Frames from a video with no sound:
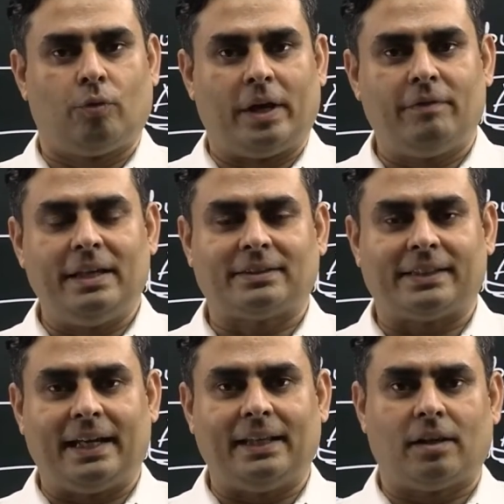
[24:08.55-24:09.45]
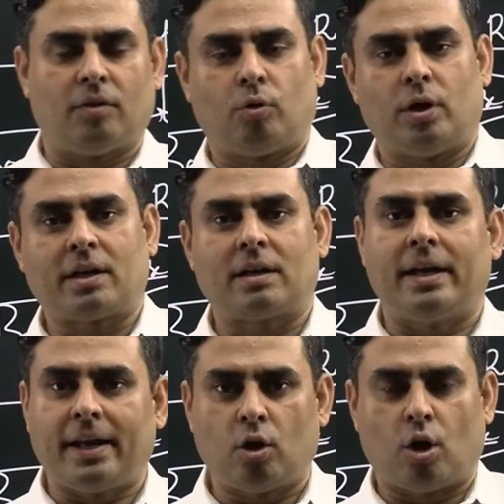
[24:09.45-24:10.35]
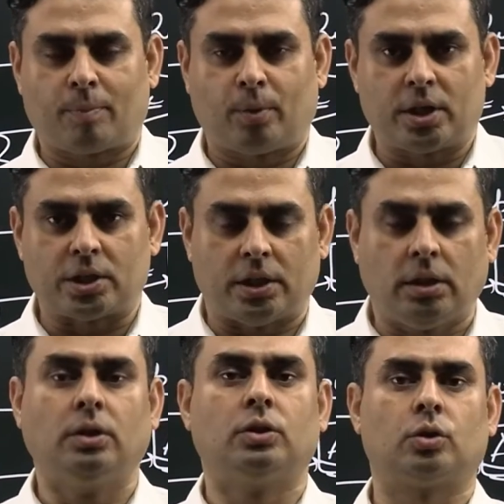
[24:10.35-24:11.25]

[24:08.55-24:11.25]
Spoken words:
when we say the word clearing corporation,